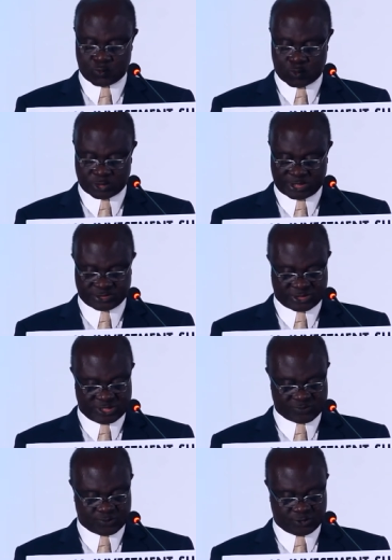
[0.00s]
Water
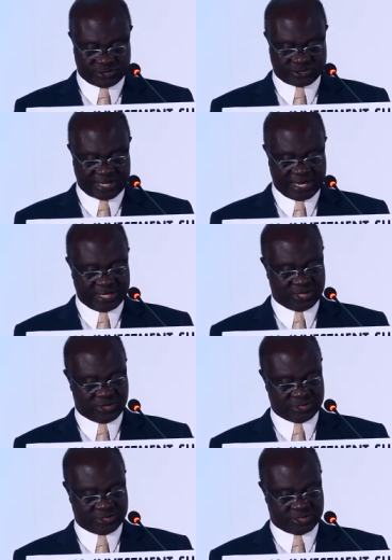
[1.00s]
transport is highly
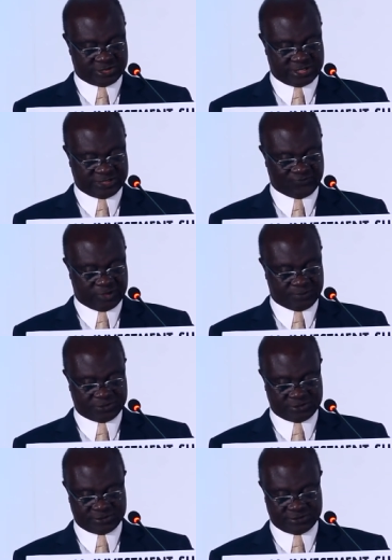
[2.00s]
un
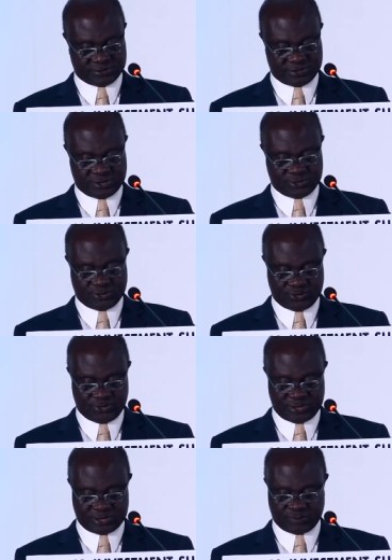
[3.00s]
underdeveloped,
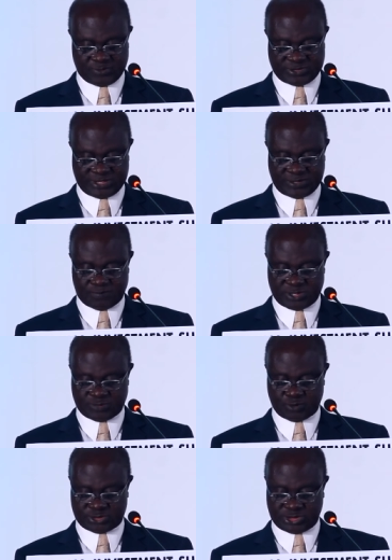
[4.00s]
though it represents the
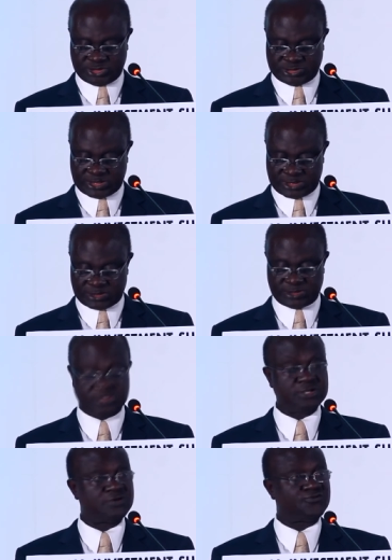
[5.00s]
best potential
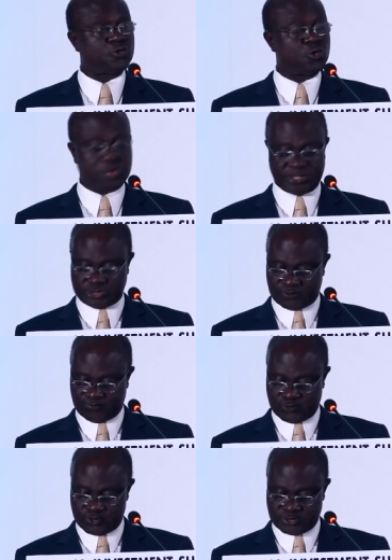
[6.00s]
for haulage
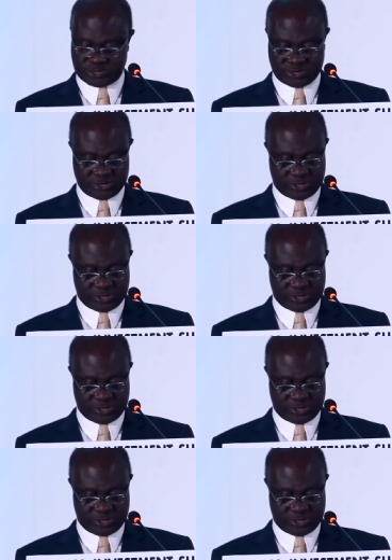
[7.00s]
of goods